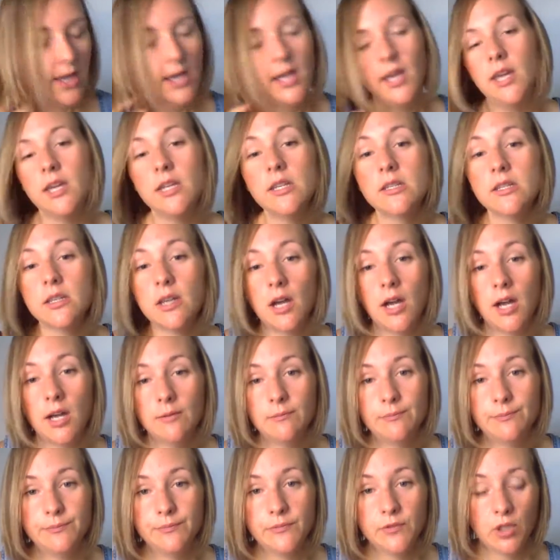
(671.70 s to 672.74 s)
And
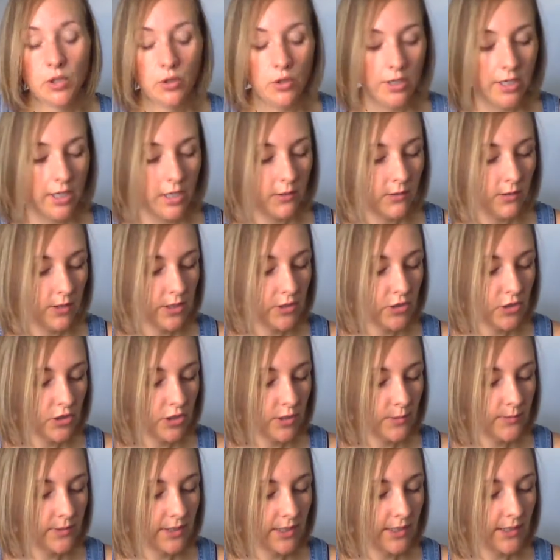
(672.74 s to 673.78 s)
um, to look at your
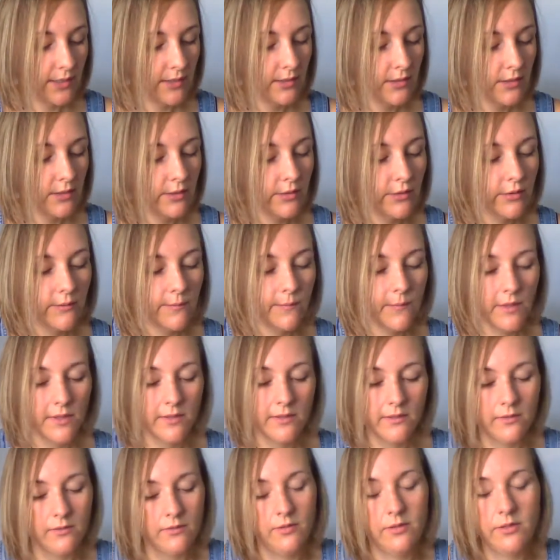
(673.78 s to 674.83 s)
relationships, that
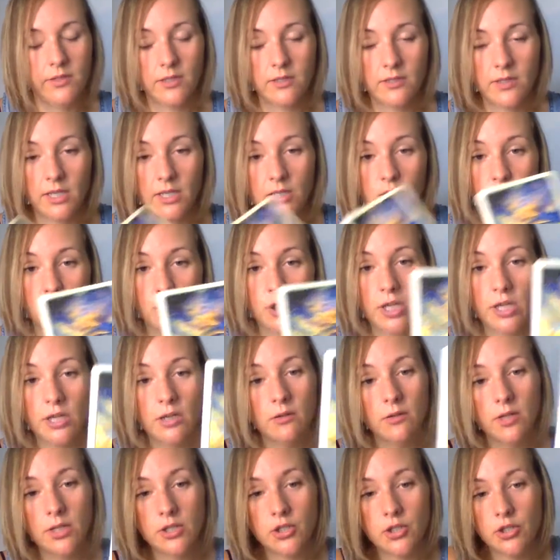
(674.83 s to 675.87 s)
this just says, like, look at your
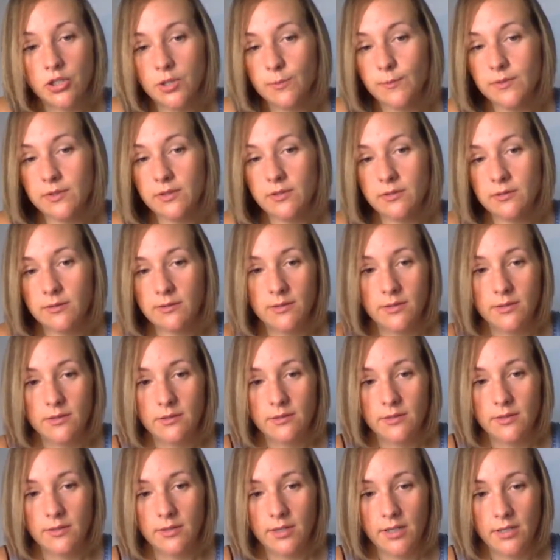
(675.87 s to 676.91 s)
relationships
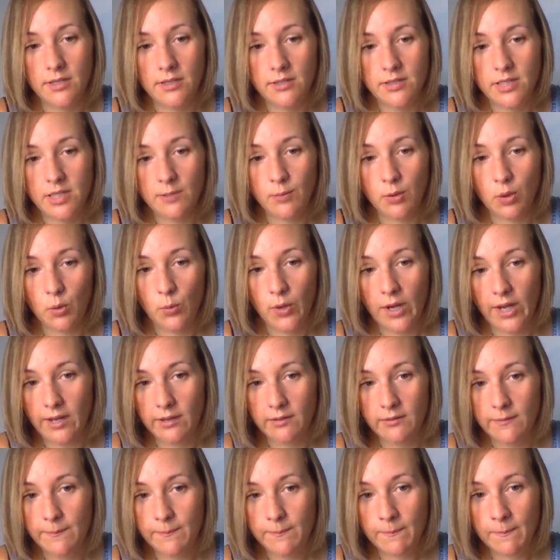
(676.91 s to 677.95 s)
in a deeper
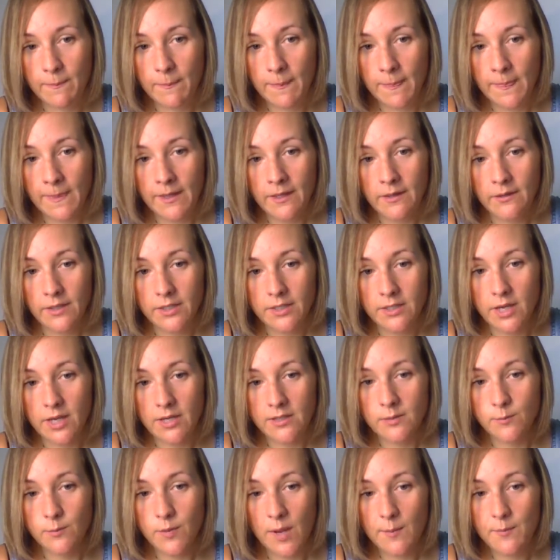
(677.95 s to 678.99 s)
way. Like, take
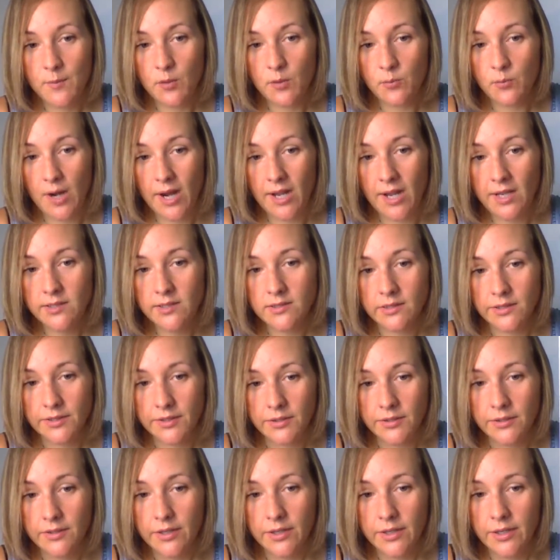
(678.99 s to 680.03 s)
some time to rest
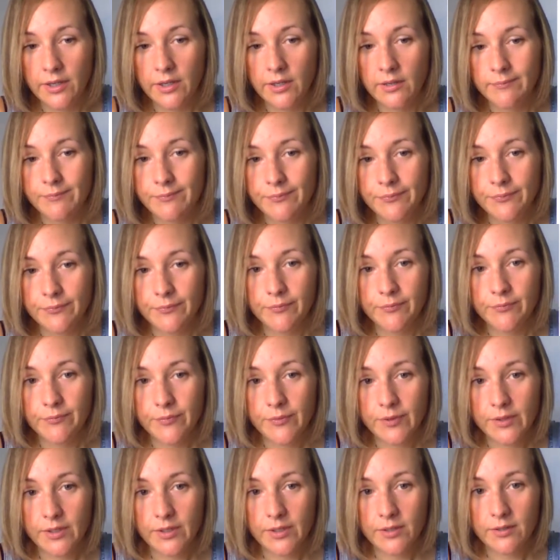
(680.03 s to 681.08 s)
and
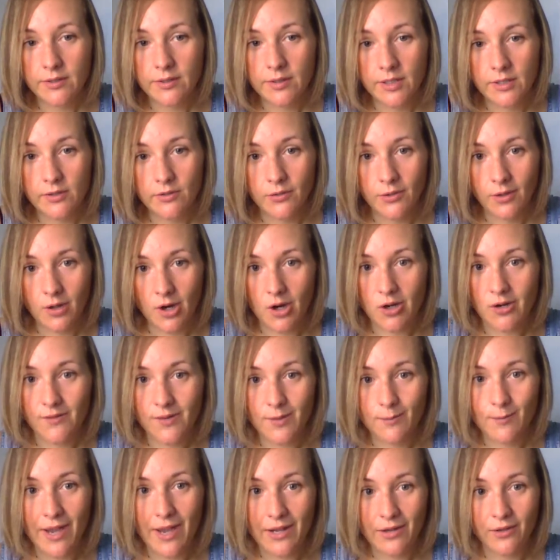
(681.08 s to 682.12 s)
get to the heart of
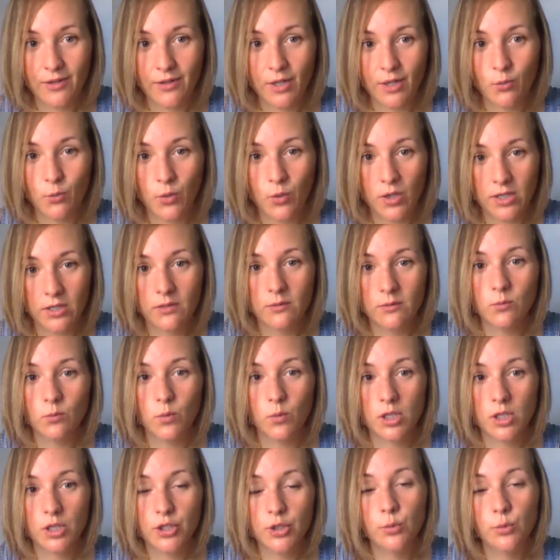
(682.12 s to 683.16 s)
the matter. Like, what,
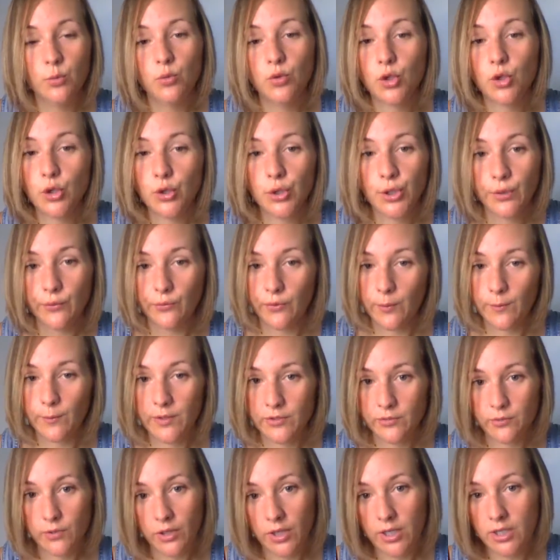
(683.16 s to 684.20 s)
what are you learning from
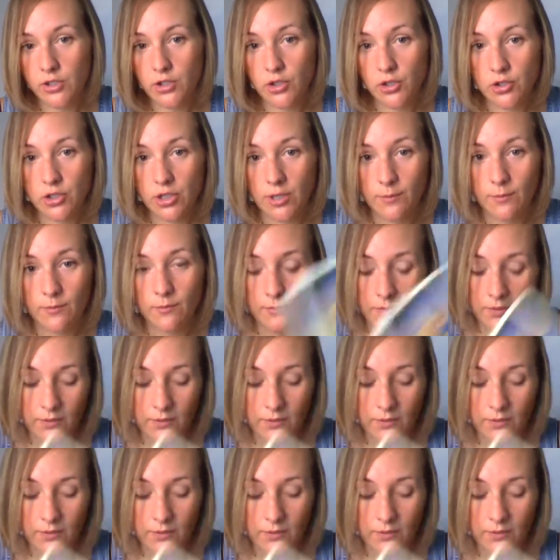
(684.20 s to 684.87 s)
this relationship?